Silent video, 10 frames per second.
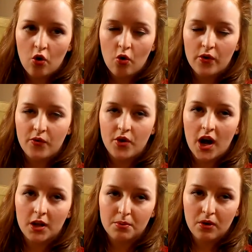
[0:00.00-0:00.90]
or if you
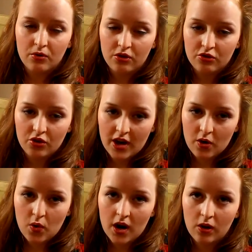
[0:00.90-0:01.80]
colour process your
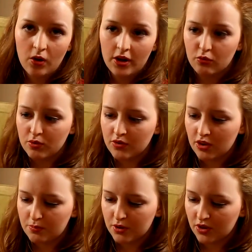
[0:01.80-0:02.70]
hair quite a lot. It's one of
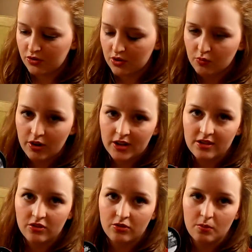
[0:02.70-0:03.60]
these products that really
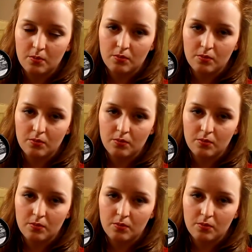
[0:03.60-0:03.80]
does